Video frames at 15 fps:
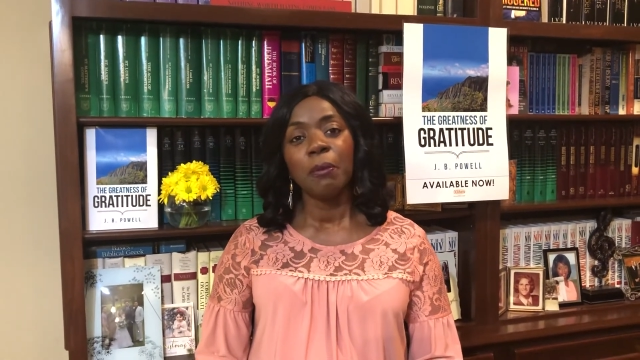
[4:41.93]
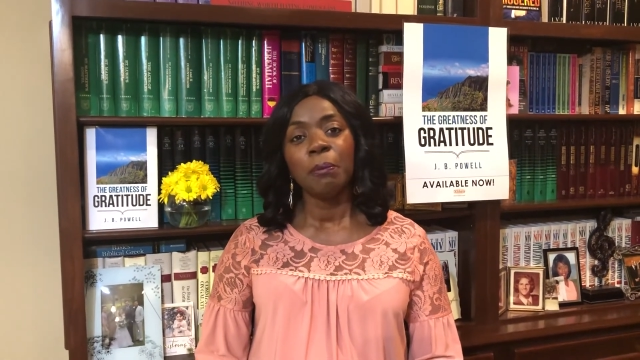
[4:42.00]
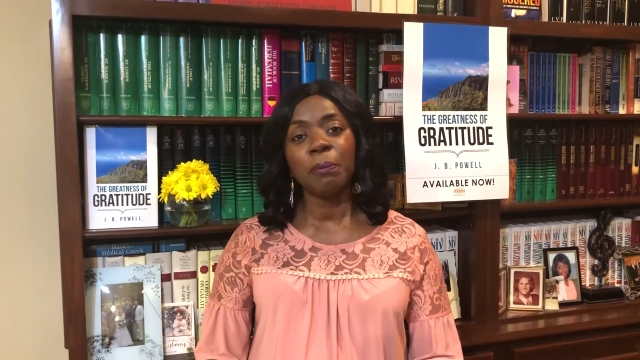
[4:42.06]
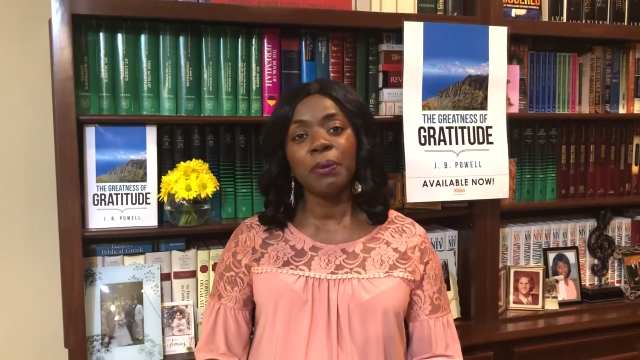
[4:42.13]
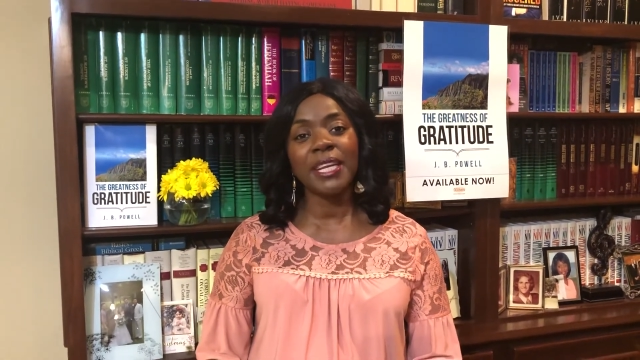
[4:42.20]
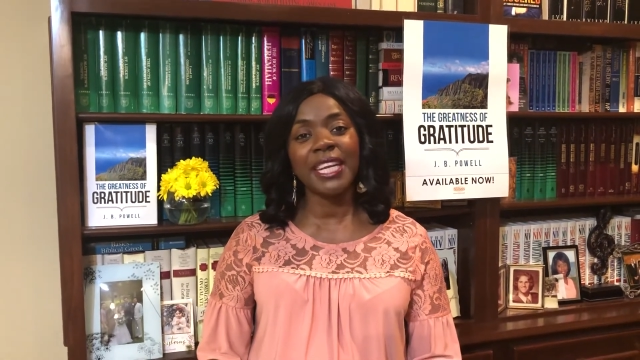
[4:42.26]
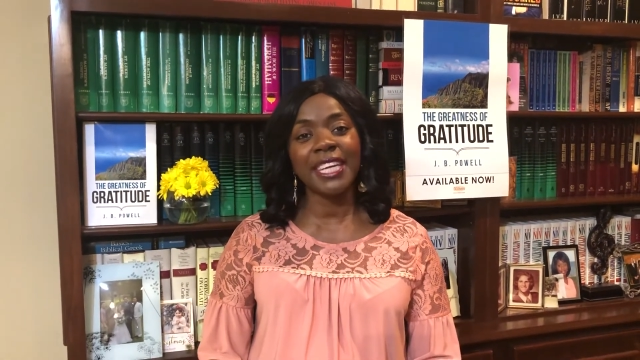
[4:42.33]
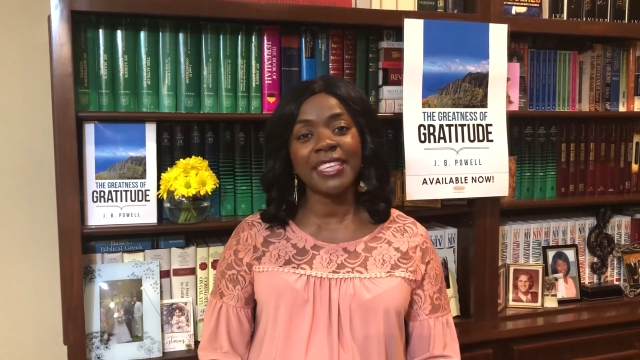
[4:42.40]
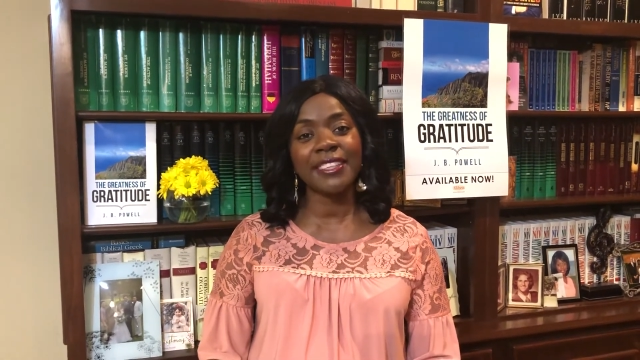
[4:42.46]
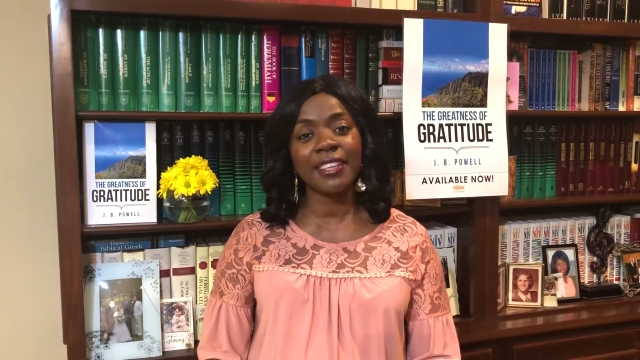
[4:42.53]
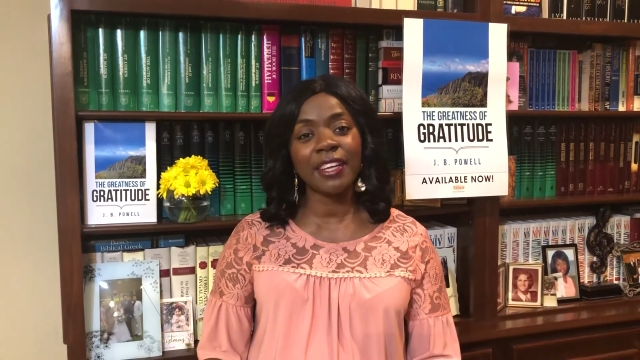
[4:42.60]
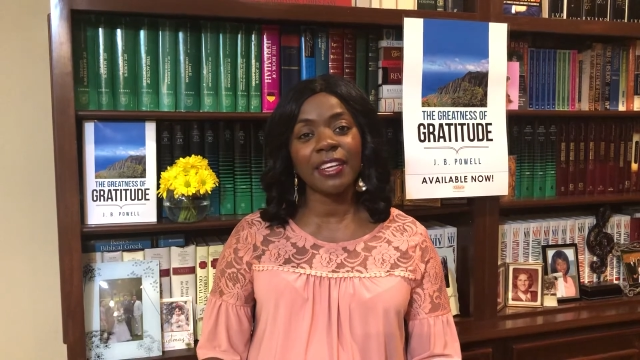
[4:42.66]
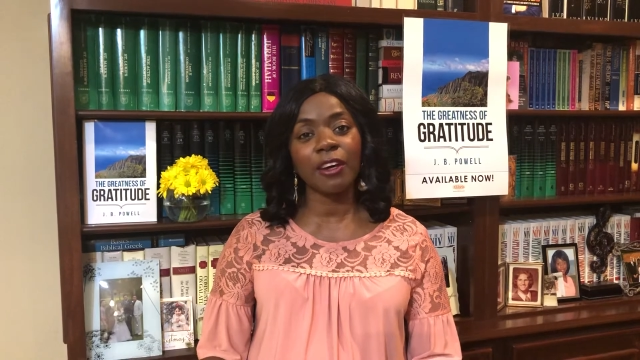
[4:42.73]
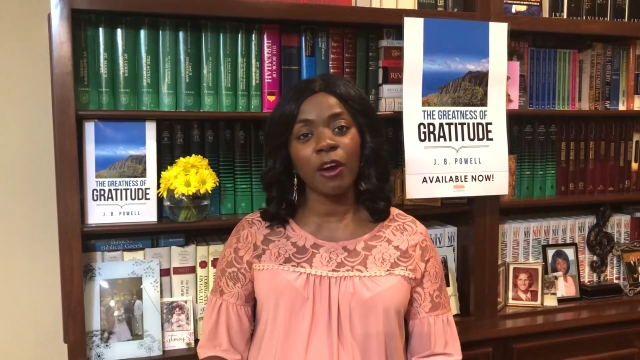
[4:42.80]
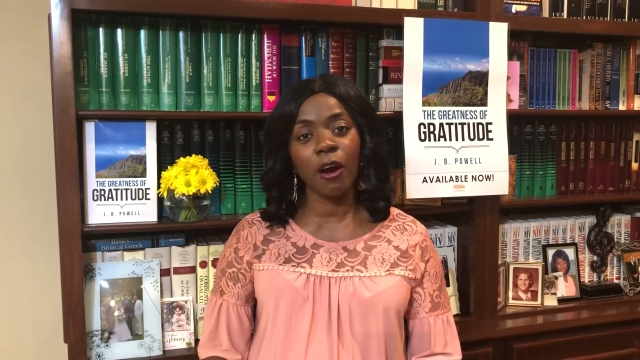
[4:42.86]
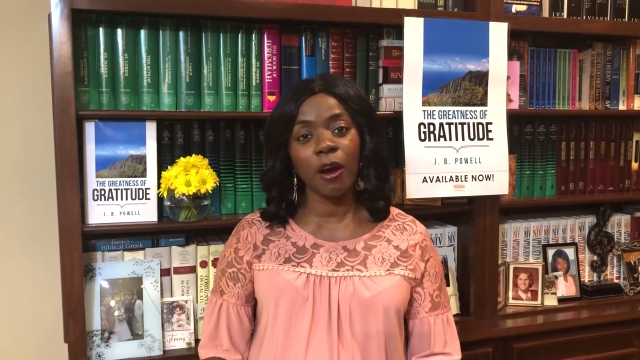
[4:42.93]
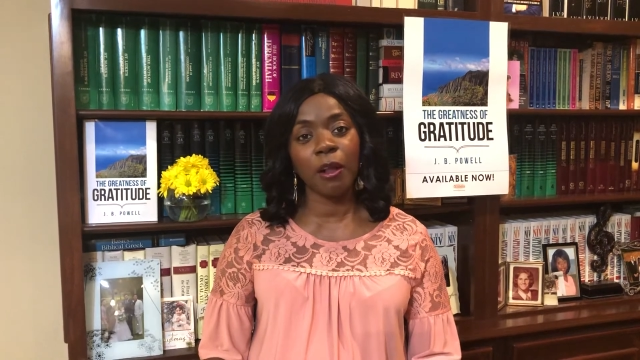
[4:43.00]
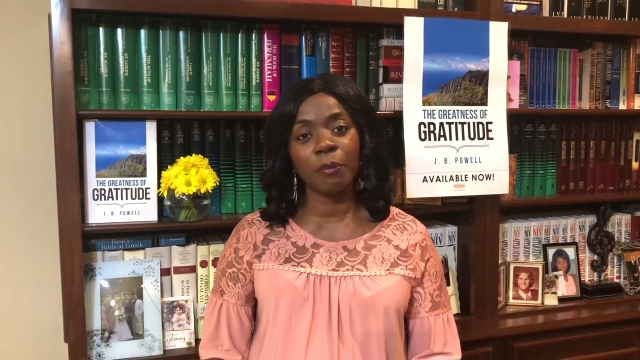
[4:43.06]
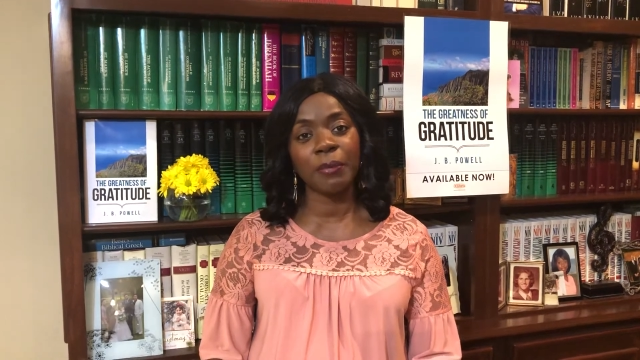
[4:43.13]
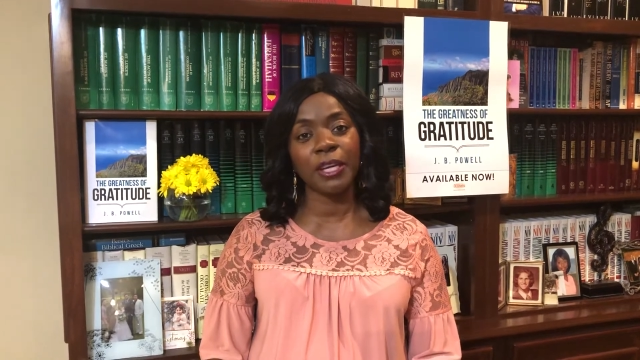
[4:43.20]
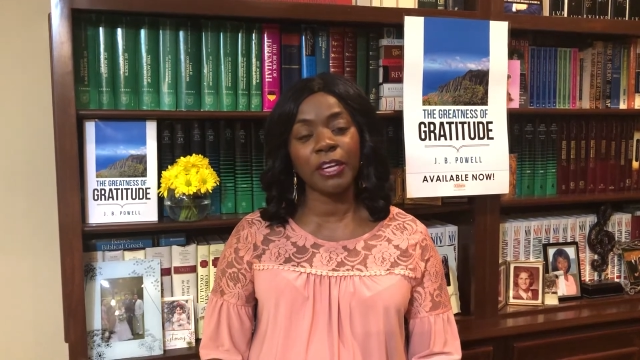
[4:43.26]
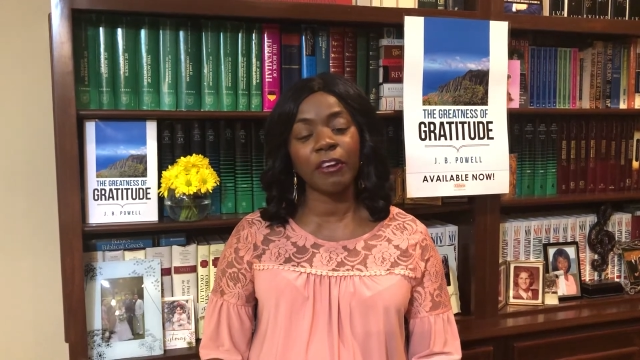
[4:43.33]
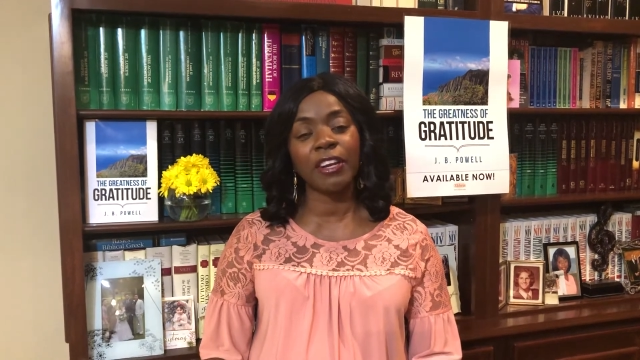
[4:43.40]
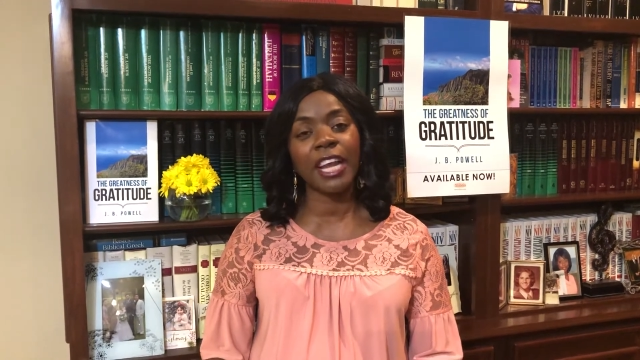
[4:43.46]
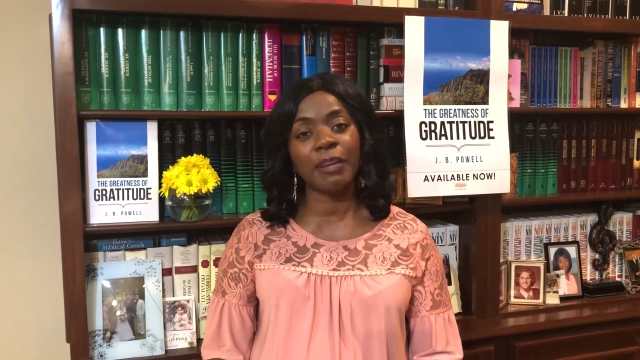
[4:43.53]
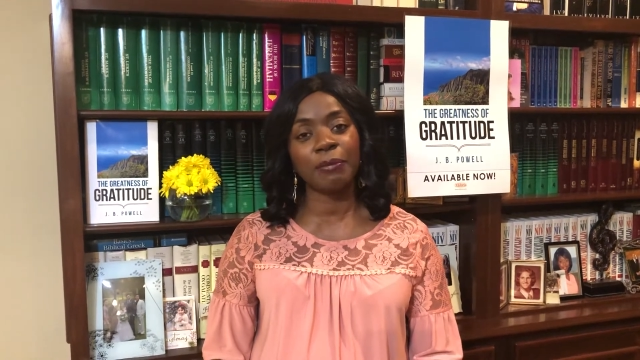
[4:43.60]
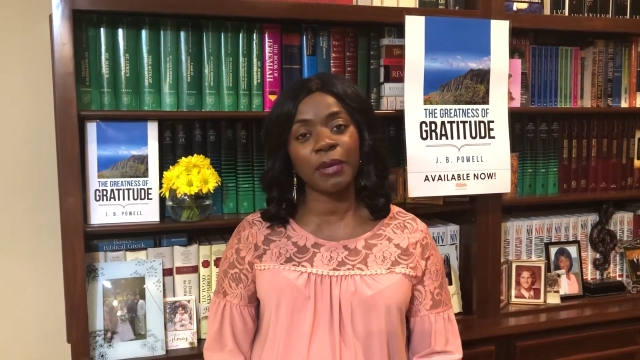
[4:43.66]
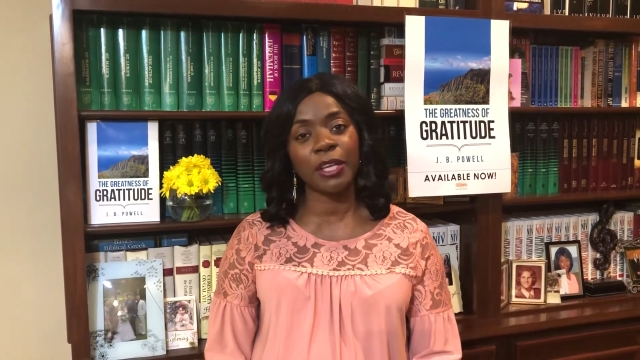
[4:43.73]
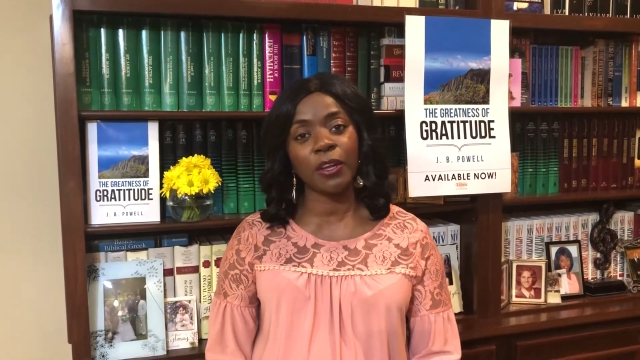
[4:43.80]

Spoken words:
please call me or let me